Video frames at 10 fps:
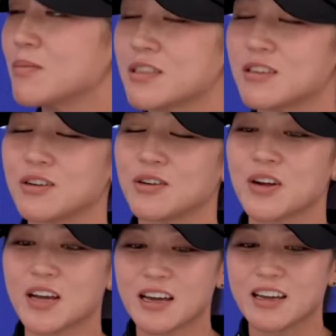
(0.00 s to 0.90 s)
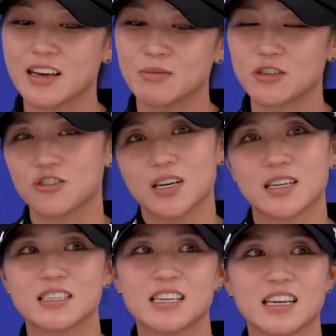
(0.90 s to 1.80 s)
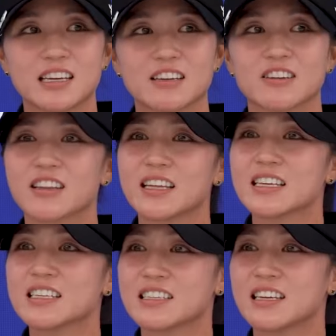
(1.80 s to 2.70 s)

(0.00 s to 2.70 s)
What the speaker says: So yeah, I'm just trying to take in all this,